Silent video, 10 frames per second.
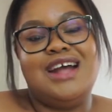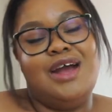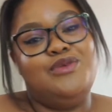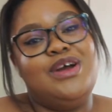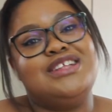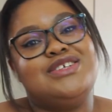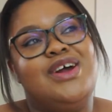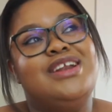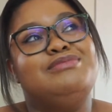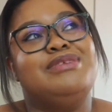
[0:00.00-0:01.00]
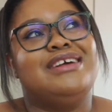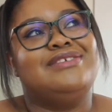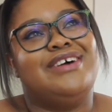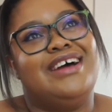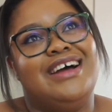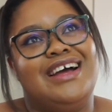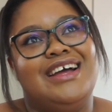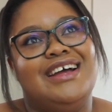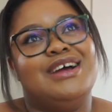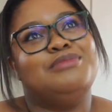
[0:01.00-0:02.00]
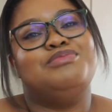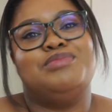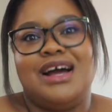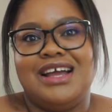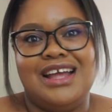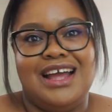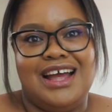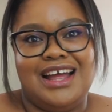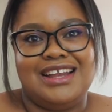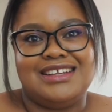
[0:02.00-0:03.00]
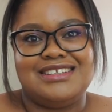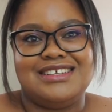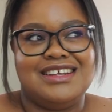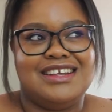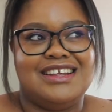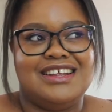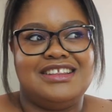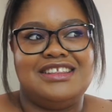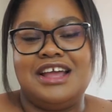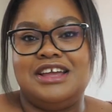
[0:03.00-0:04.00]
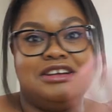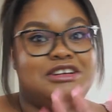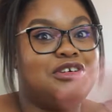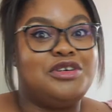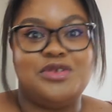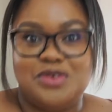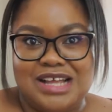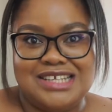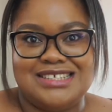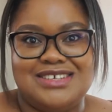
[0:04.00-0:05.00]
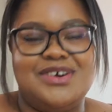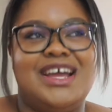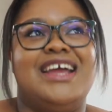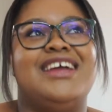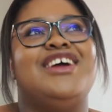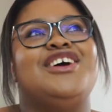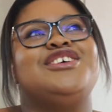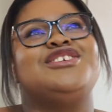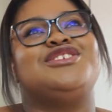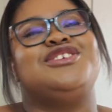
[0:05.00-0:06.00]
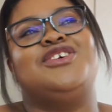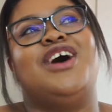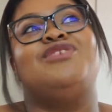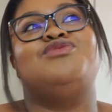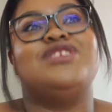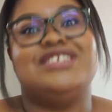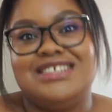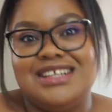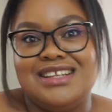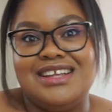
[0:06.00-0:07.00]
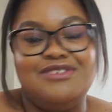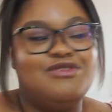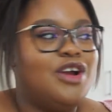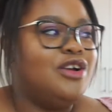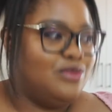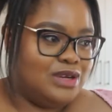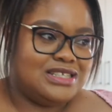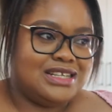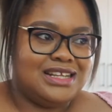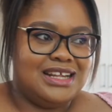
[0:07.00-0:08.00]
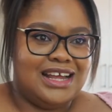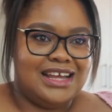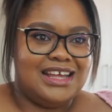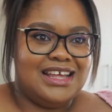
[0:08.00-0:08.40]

I went on a bit of a bucket hat like craze. Okay, so I've recently, very recently, like